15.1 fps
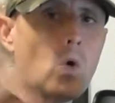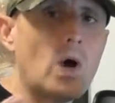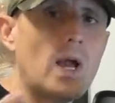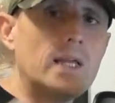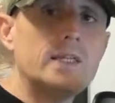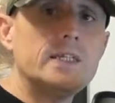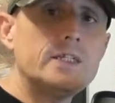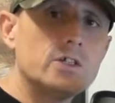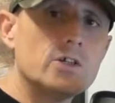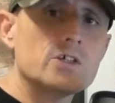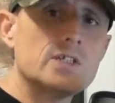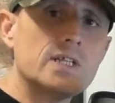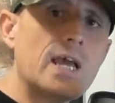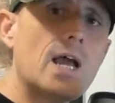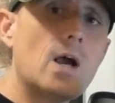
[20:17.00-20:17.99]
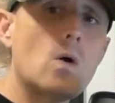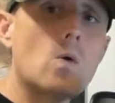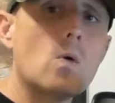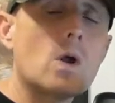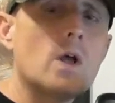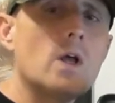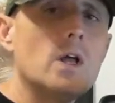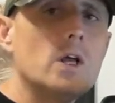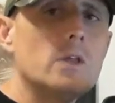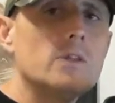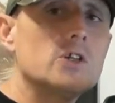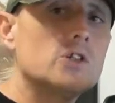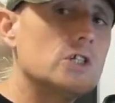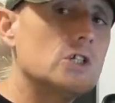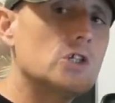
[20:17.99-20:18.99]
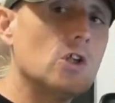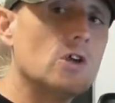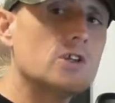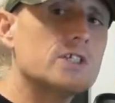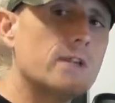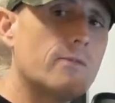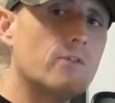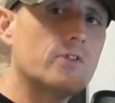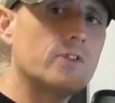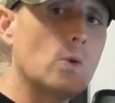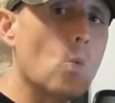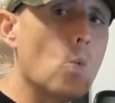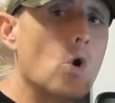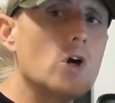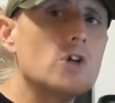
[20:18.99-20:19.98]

what Ellie does now that she's lost everything.